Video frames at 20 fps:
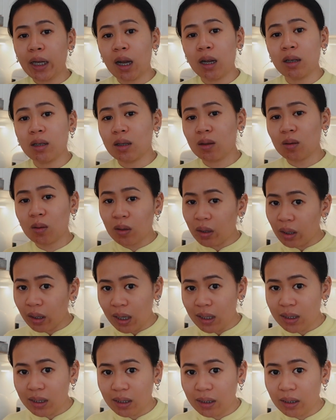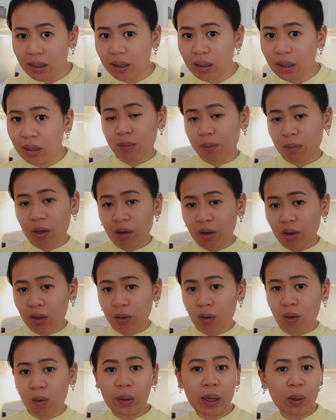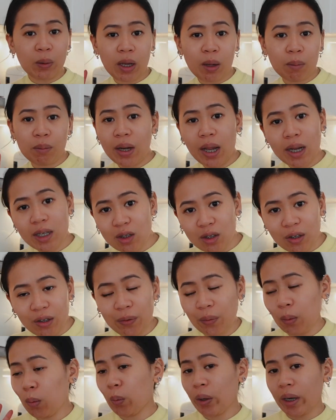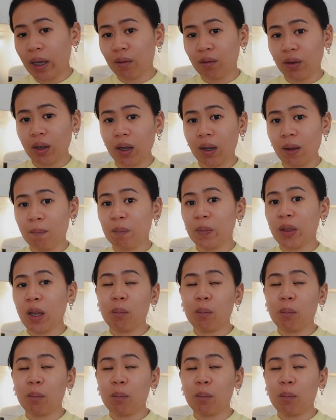I'll just organize it tomorrow or when I'm next off, whatever.